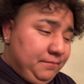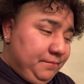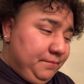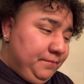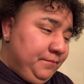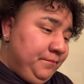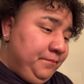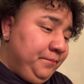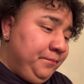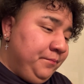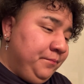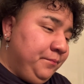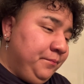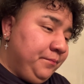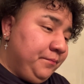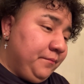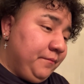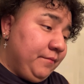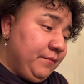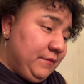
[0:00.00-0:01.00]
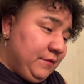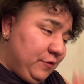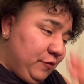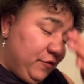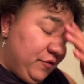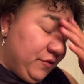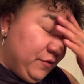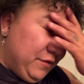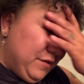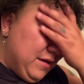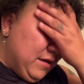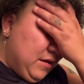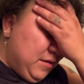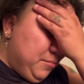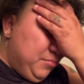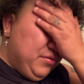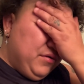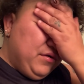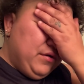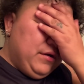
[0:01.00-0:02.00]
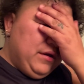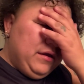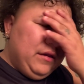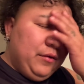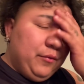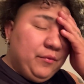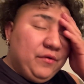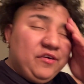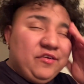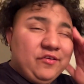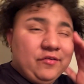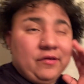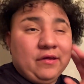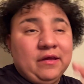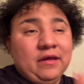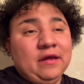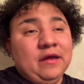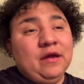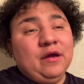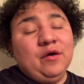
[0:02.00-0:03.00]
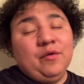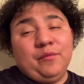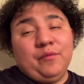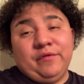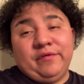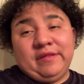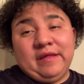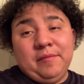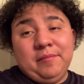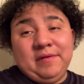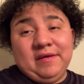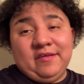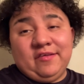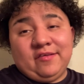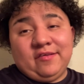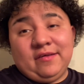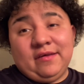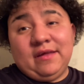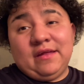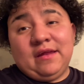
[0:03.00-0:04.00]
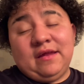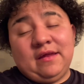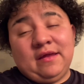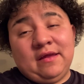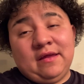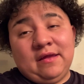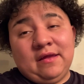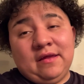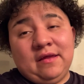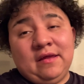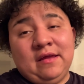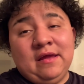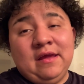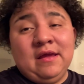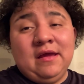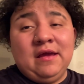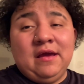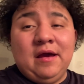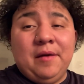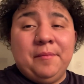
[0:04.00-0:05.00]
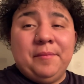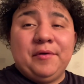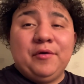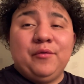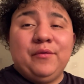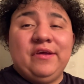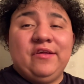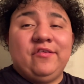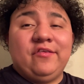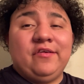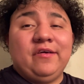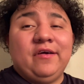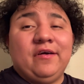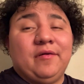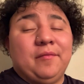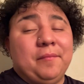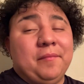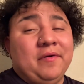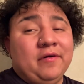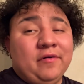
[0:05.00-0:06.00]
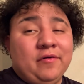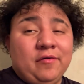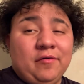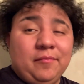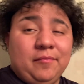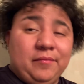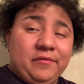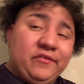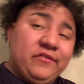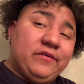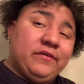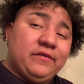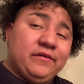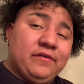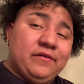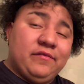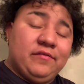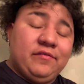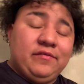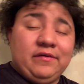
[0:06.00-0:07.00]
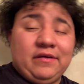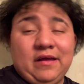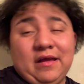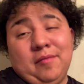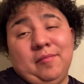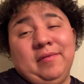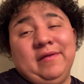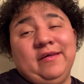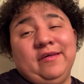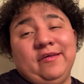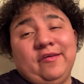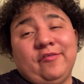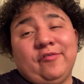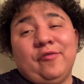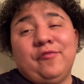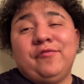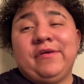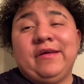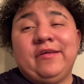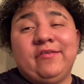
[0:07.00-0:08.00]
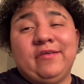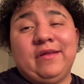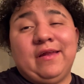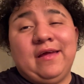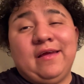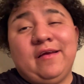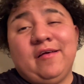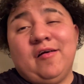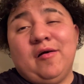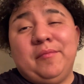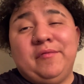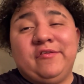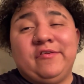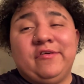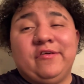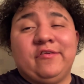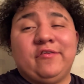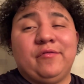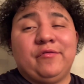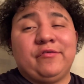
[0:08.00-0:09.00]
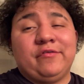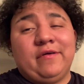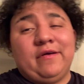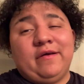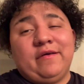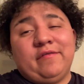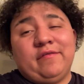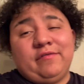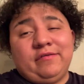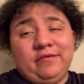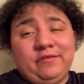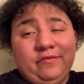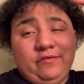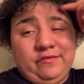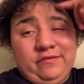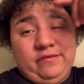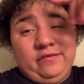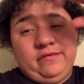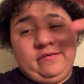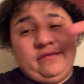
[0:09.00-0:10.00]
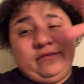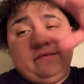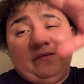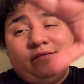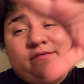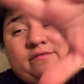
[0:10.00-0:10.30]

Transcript: But anyways, with that being said, I'm gonna go ahead and see y'all tomorrow. Much love. God bless. Don't forget to like, comment, share, subscribe. Chill.